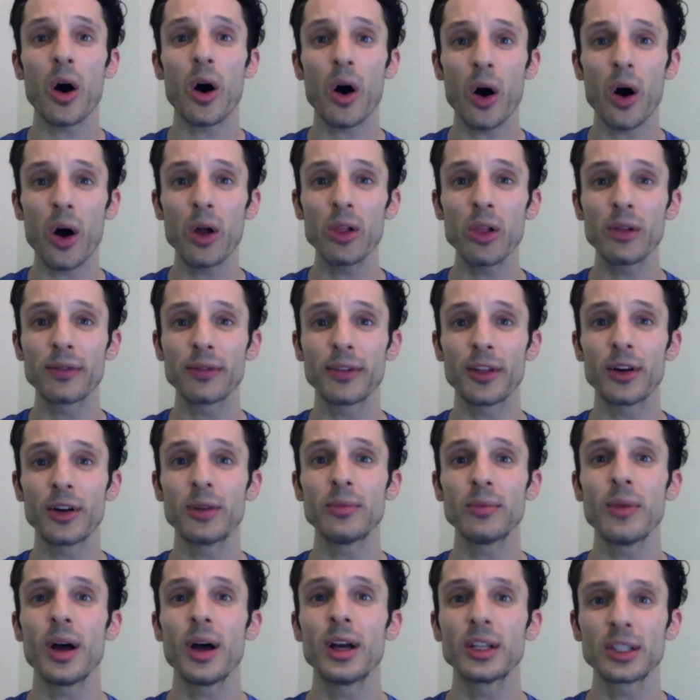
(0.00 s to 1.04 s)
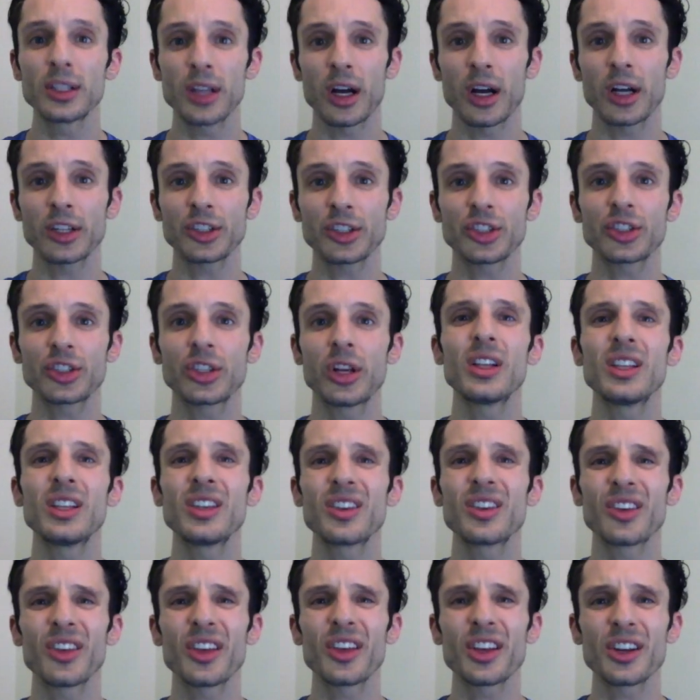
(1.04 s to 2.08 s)
All of them touch
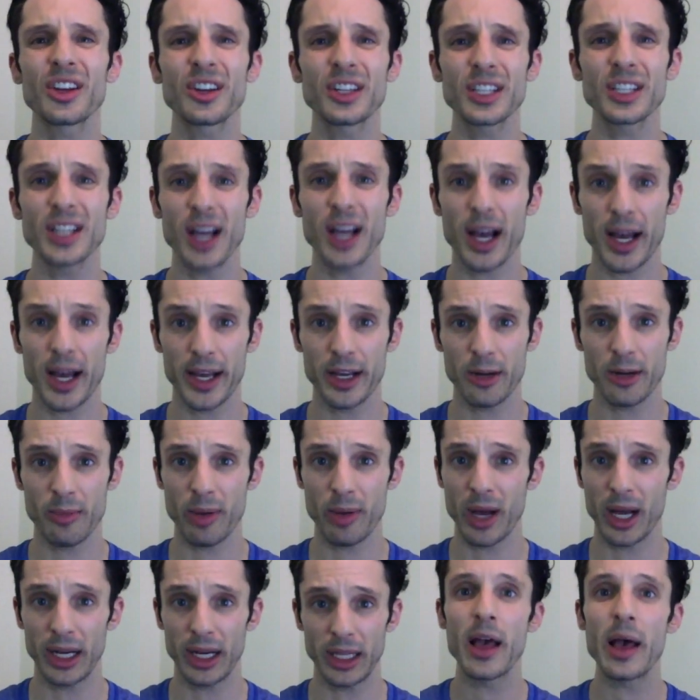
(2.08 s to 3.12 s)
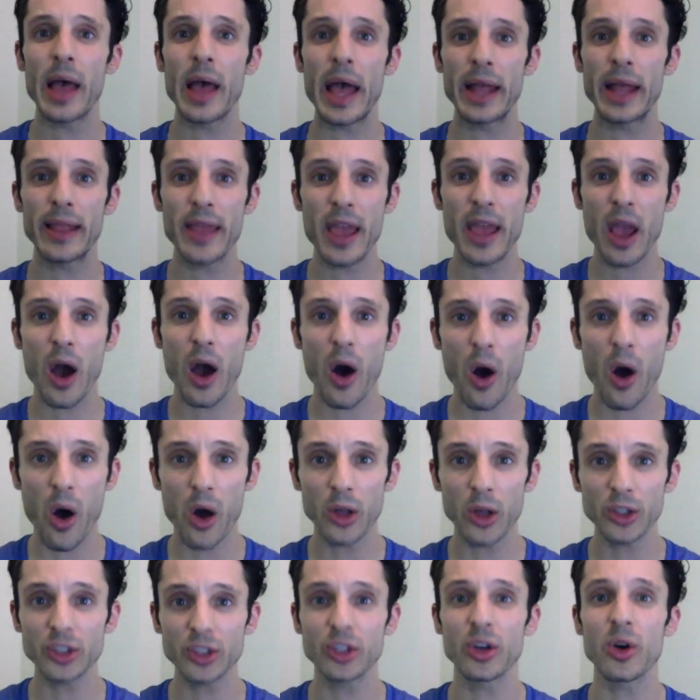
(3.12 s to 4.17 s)
nearly your entire body. And they
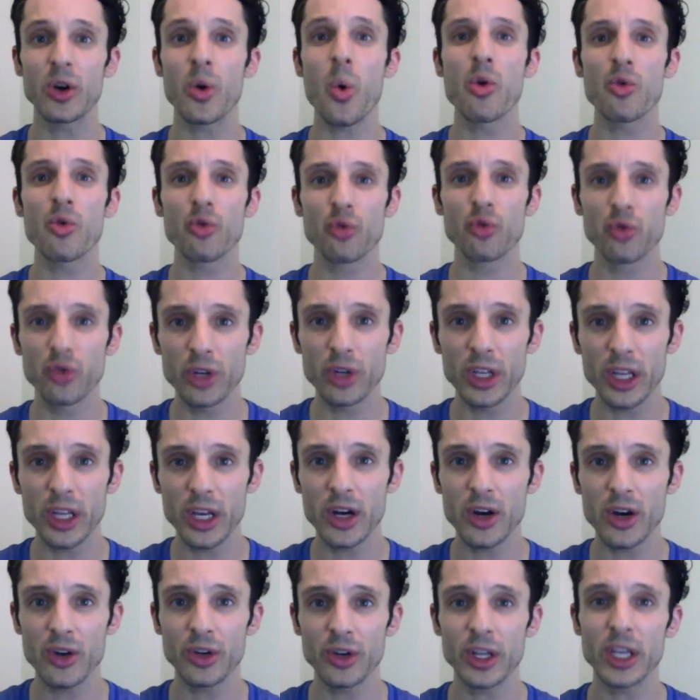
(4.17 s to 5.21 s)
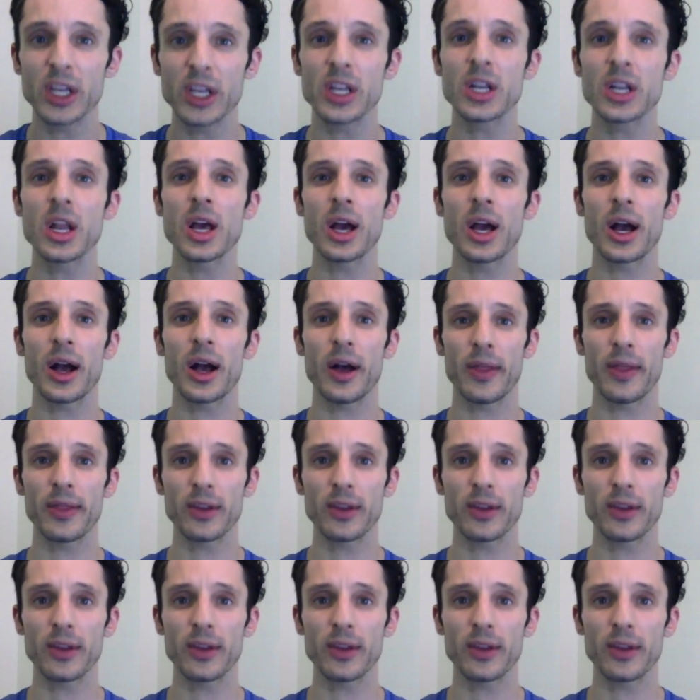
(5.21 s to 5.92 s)
also really hone in on the